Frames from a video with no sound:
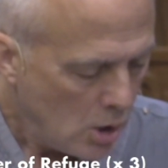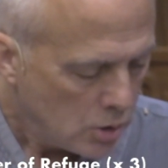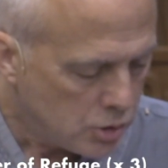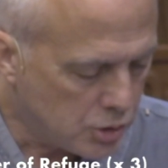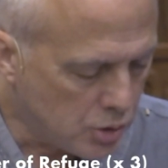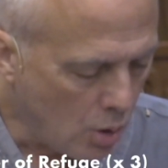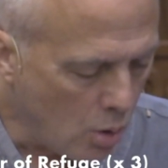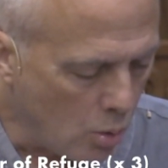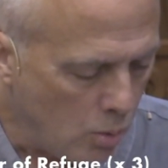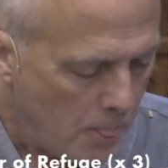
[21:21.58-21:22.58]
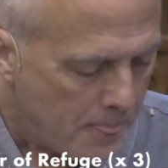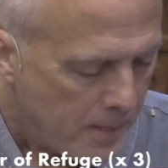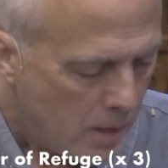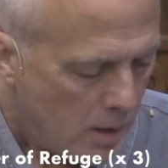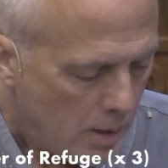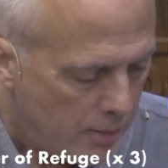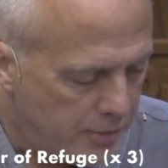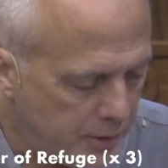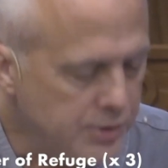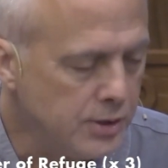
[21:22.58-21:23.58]
So
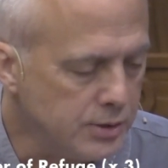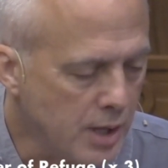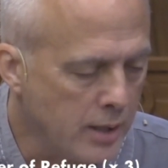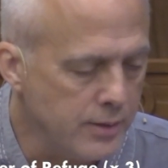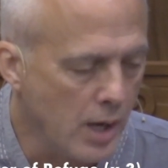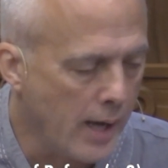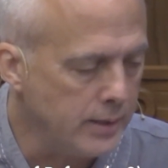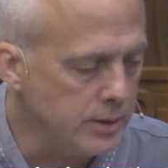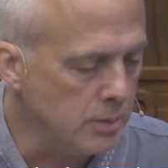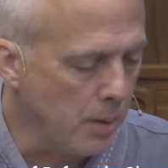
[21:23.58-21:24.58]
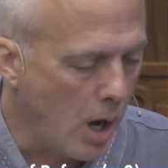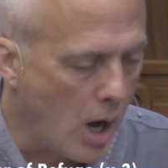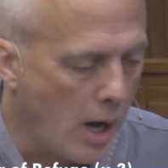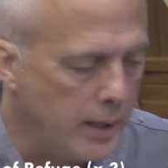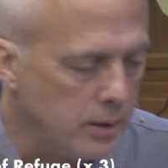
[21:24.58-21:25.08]
this is kind of the idea behind,